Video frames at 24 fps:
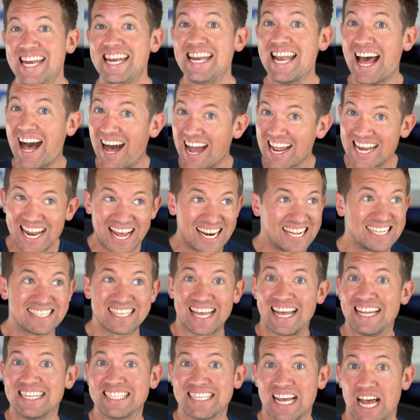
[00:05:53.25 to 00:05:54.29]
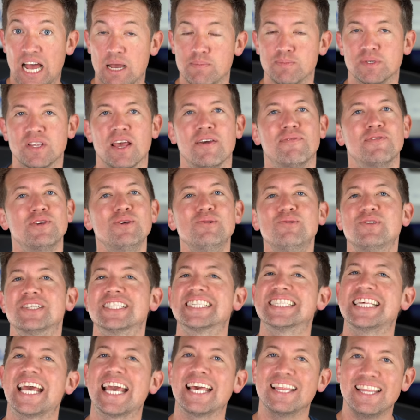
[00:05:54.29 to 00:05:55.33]
Nine out of 10 times, if you
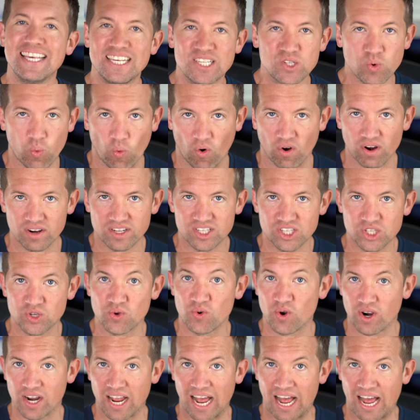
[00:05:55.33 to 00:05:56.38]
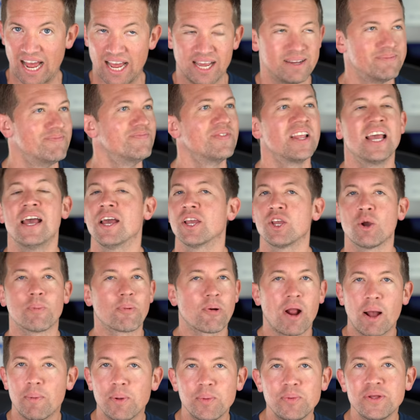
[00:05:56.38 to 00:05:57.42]
say these words to a guy, you'll
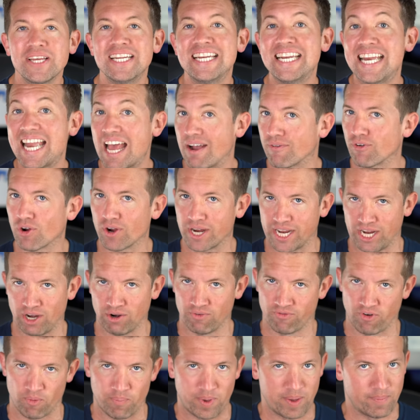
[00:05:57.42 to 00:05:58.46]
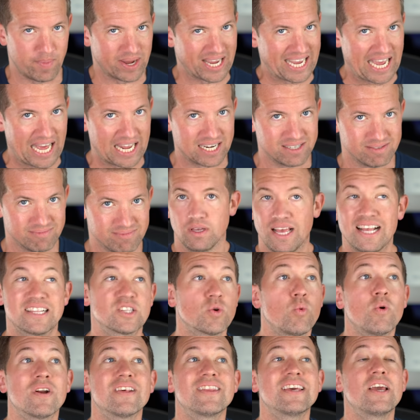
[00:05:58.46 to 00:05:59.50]
probably never hear from him again. It's
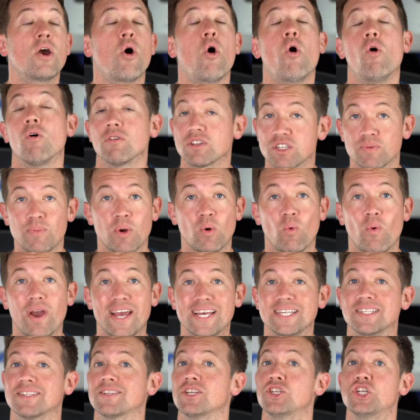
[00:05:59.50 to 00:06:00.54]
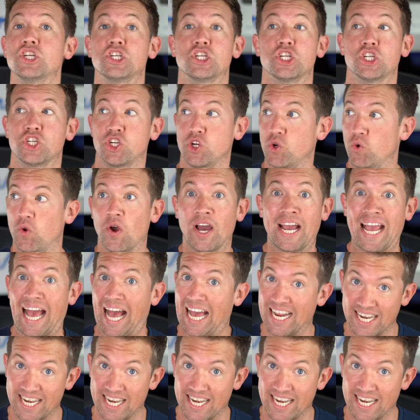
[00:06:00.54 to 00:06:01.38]
one of the ultimate ways to just shoot a guy